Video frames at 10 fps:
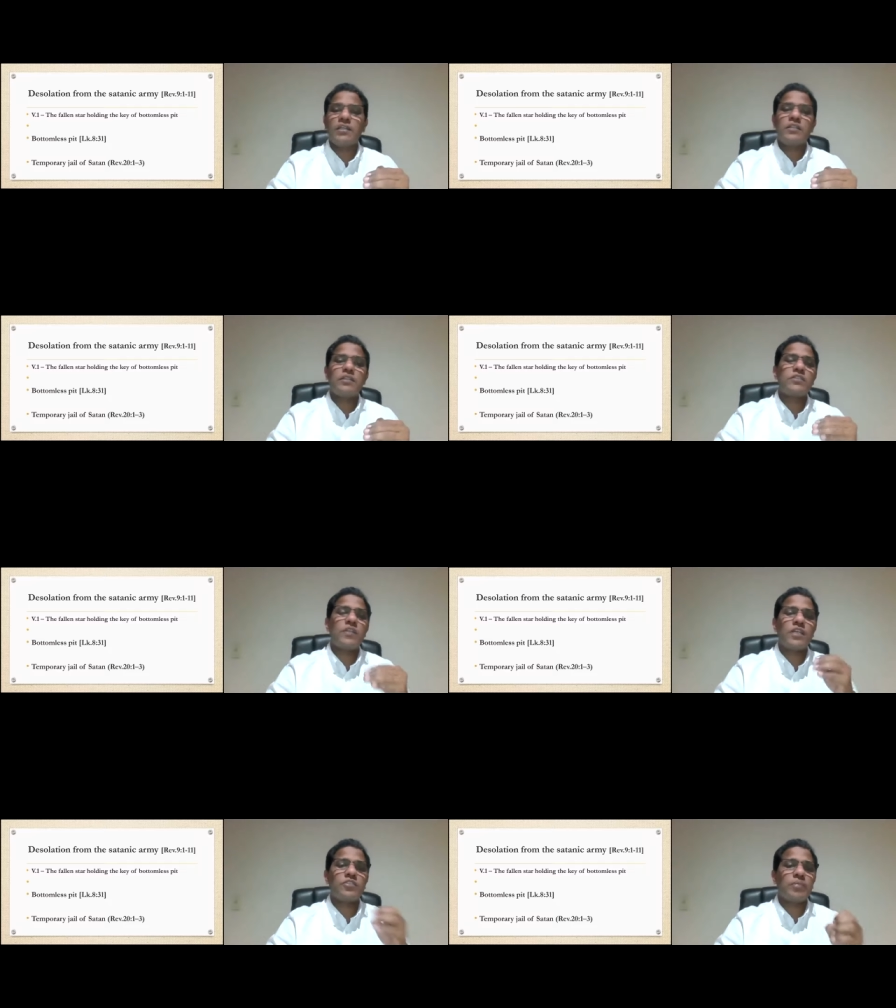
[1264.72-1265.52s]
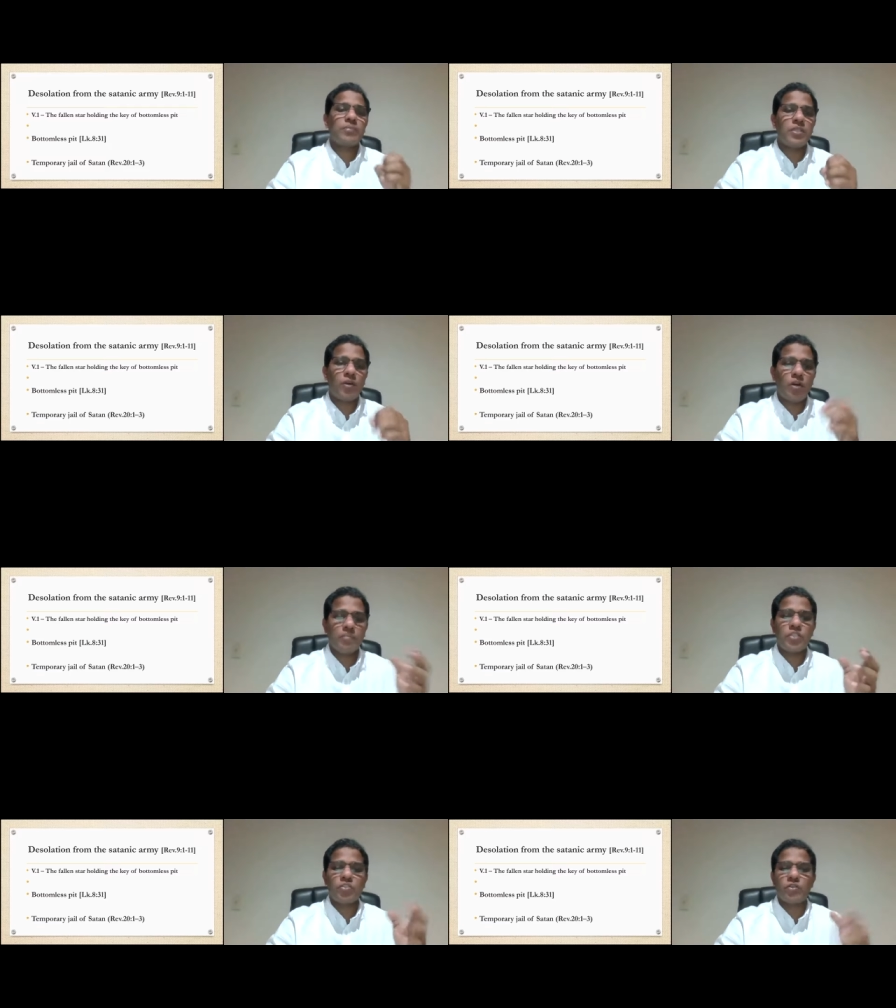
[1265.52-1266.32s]
the stars from the
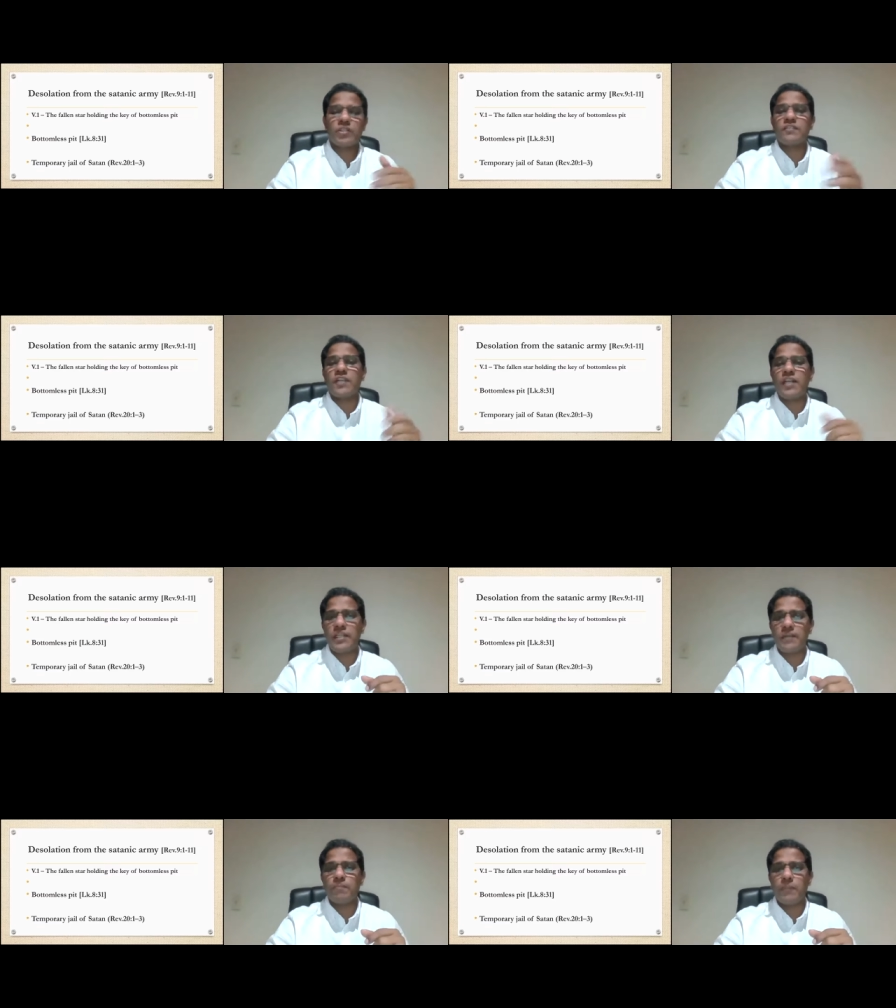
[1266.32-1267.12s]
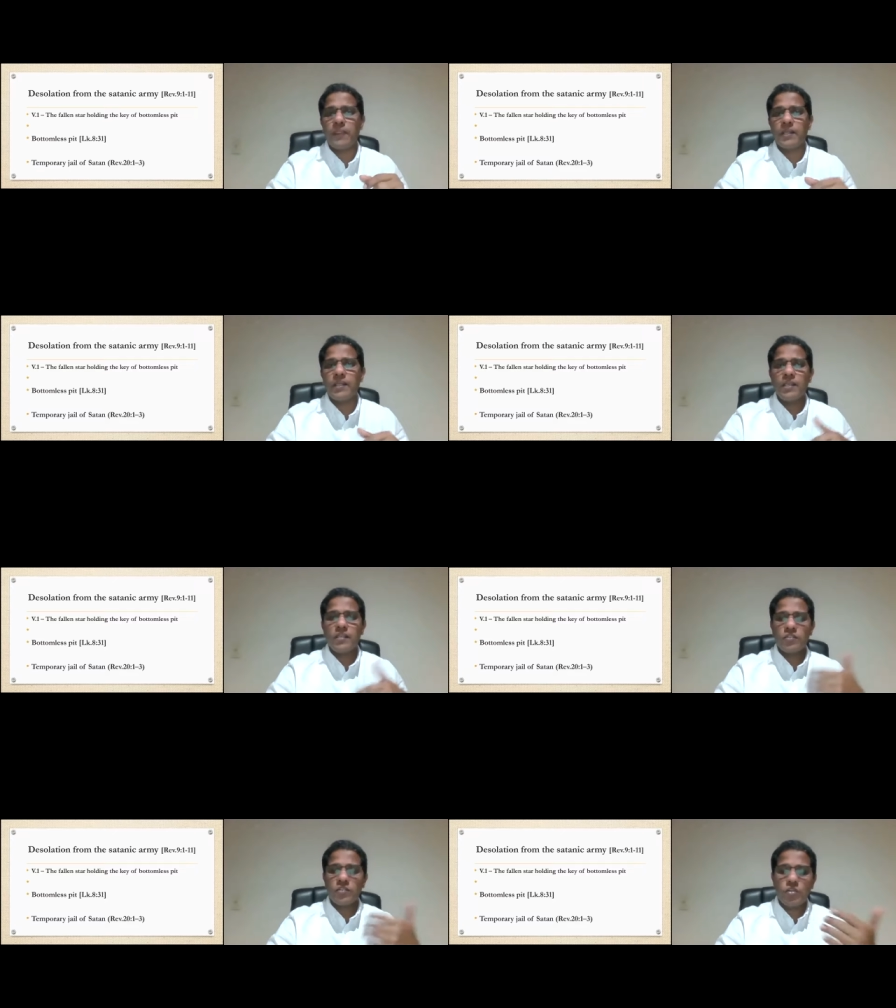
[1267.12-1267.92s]
orbit or the sky. Okay, so
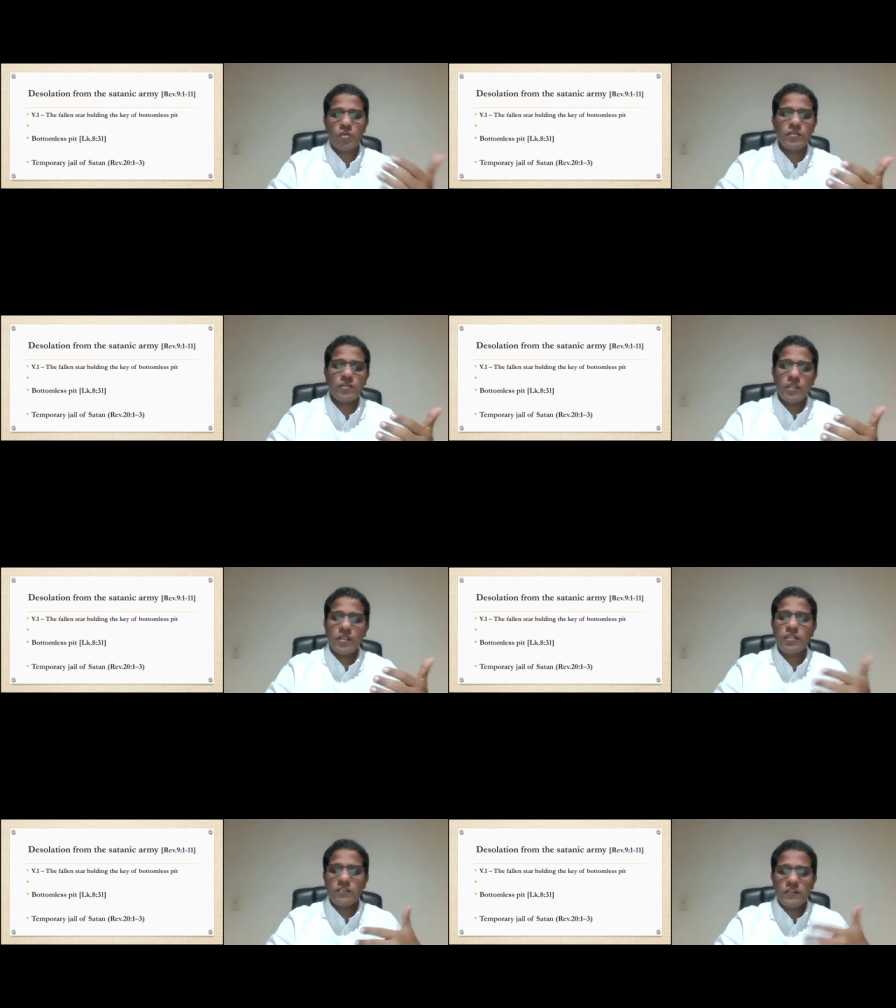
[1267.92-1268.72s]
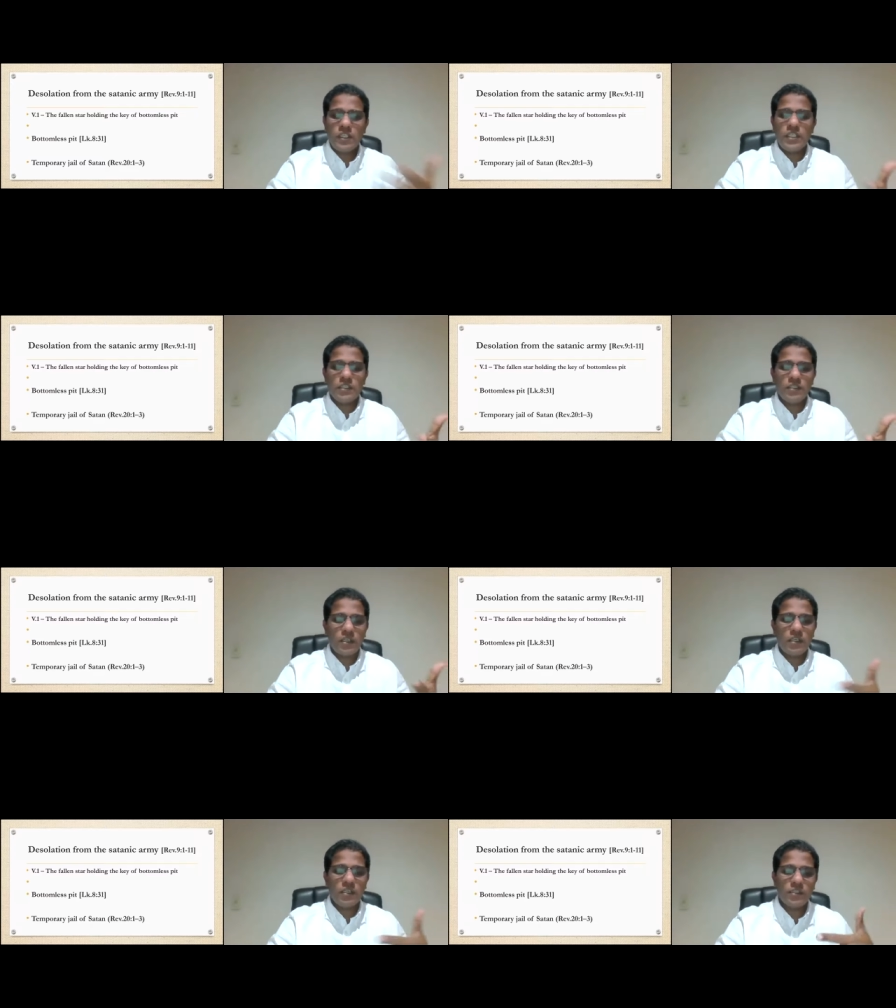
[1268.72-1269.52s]
John is seeing
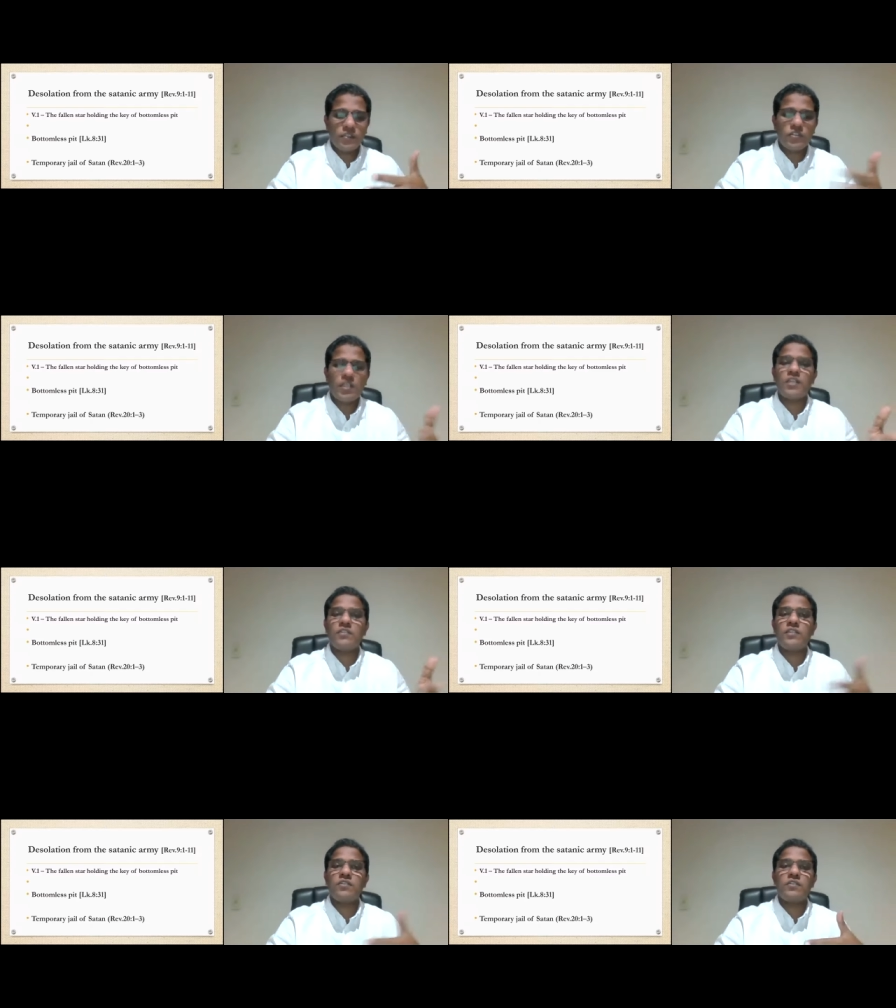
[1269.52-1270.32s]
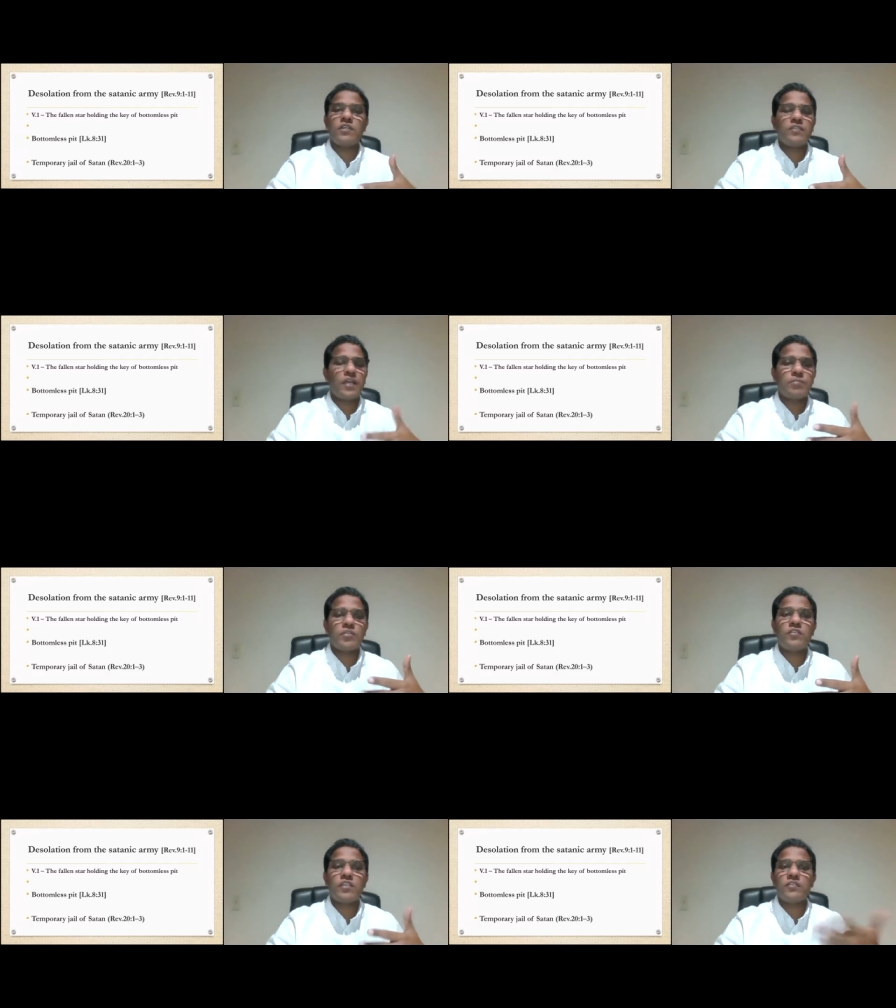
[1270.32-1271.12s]
another stars in uh, chapter
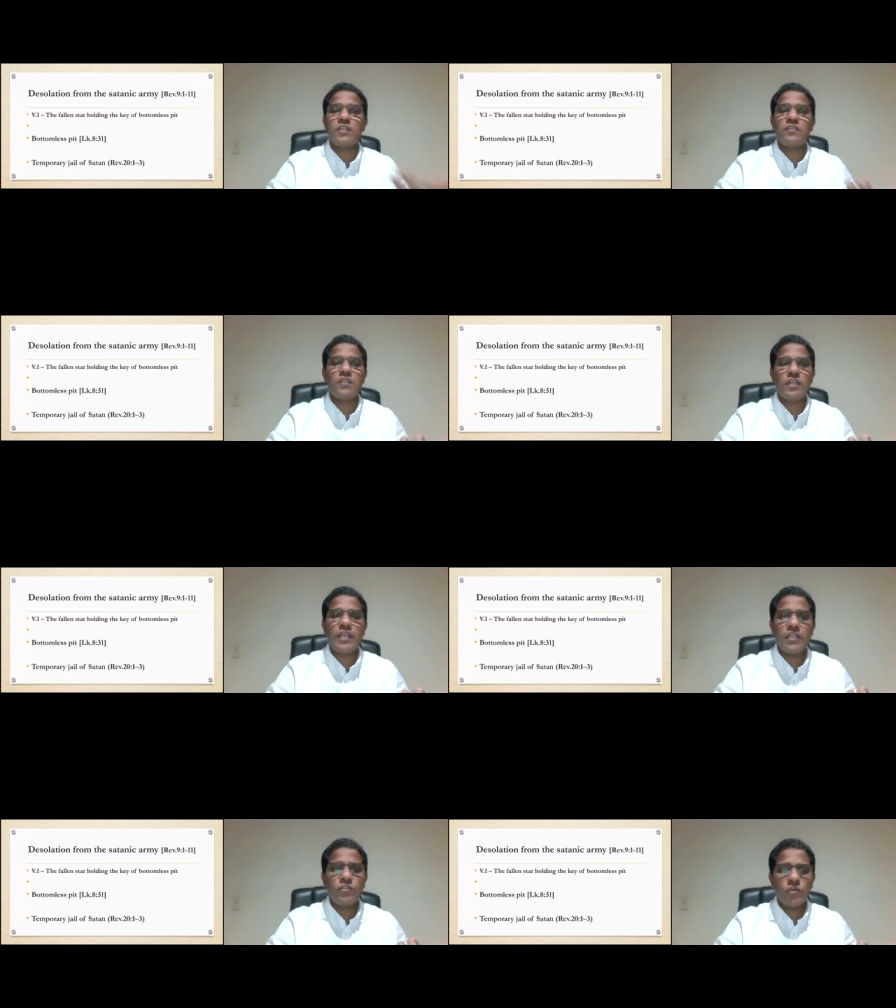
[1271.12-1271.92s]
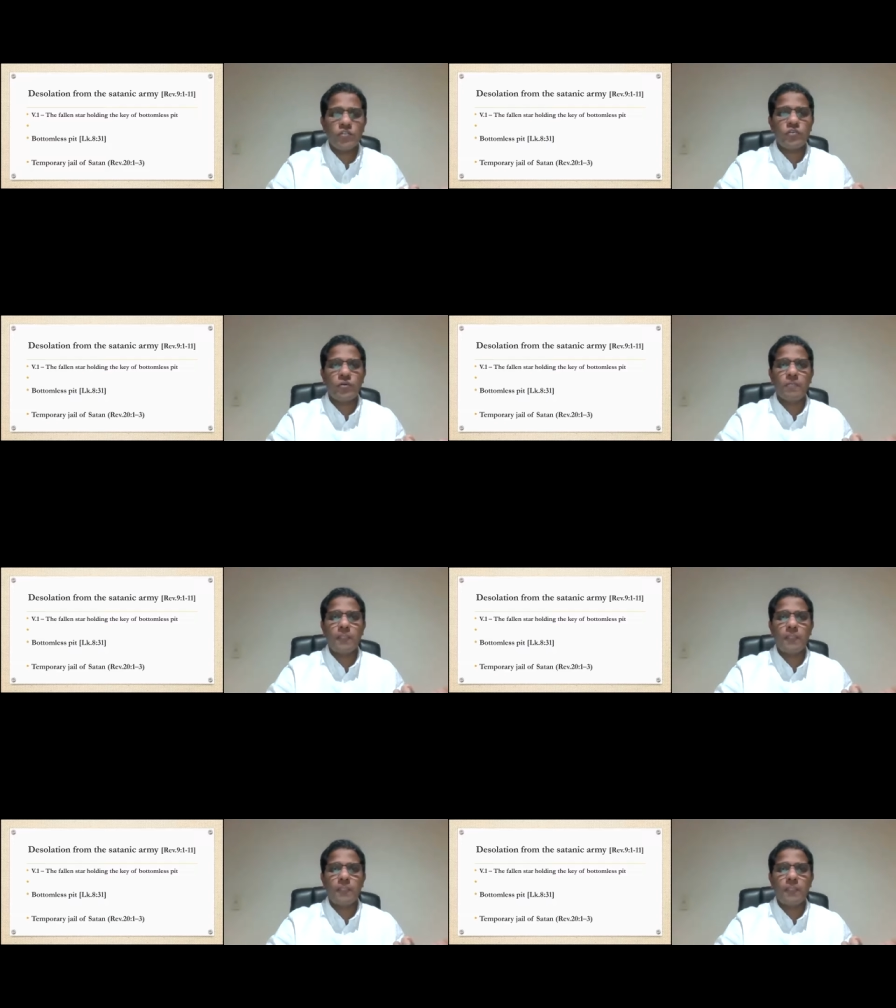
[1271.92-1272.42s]
six and eight also.